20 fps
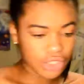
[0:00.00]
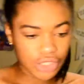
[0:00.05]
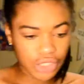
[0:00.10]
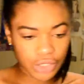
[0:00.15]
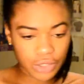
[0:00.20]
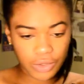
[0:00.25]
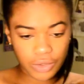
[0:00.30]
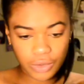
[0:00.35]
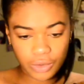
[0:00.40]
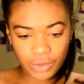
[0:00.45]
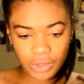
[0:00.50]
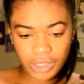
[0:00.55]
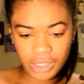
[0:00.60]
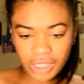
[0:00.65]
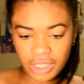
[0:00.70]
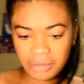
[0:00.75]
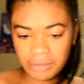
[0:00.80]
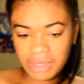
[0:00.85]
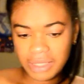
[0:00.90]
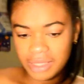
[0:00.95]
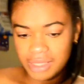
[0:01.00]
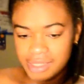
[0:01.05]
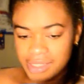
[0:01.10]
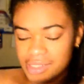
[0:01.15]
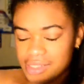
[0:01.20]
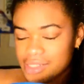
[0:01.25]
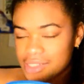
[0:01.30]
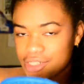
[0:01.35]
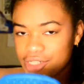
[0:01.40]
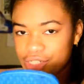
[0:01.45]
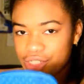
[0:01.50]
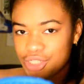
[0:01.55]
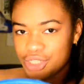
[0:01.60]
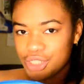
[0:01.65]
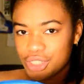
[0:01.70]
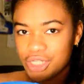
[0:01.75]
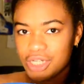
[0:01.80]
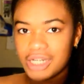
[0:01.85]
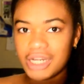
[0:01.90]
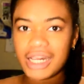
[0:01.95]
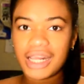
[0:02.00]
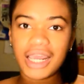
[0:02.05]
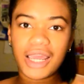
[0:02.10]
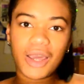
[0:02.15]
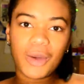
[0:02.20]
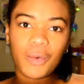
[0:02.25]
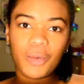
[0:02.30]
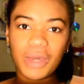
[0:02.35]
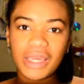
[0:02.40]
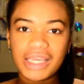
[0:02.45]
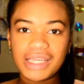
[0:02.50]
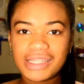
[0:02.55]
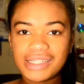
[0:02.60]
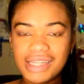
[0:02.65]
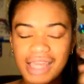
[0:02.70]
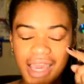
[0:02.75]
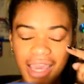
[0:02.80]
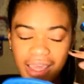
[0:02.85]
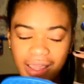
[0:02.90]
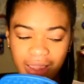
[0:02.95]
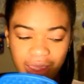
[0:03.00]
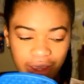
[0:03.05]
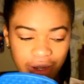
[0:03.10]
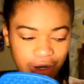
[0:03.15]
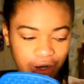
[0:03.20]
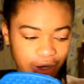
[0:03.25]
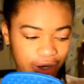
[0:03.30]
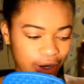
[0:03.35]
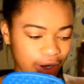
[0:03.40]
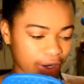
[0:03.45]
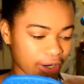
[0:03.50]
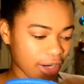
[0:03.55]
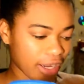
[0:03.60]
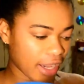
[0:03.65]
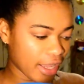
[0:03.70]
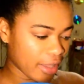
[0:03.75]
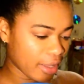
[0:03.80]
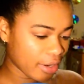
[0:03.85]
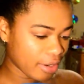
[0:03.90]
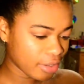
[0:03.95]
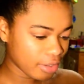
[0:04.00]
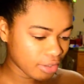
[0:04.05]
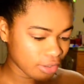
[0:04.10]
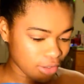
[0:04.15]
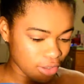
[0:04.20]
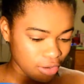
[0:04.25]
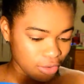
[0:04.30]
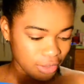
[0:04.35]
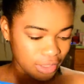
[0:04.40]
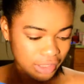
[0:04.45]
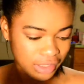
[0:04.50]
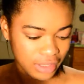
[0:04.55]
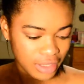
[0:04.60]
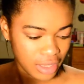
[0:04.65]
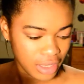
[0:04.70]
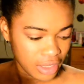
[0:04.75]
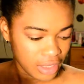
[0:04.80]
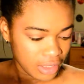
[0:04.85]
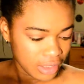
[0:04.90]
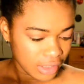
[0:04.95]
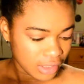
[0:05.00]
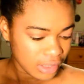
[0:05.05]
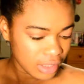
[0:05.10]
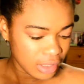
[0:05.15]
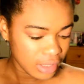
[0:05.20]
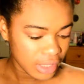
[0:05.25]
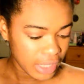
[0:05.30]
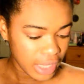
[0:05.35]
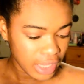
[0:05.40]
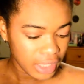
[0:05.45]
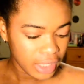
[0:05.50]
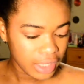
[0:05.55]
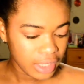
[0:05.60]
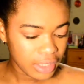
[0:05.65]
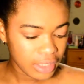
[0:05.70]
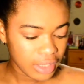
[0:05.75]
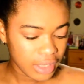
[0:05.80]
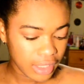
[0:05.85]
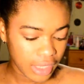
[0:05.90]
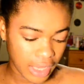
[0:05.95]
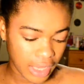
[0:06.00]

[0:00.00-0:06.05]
Do Camila's signature winged eyeliner. Her eyeliner is always slaying the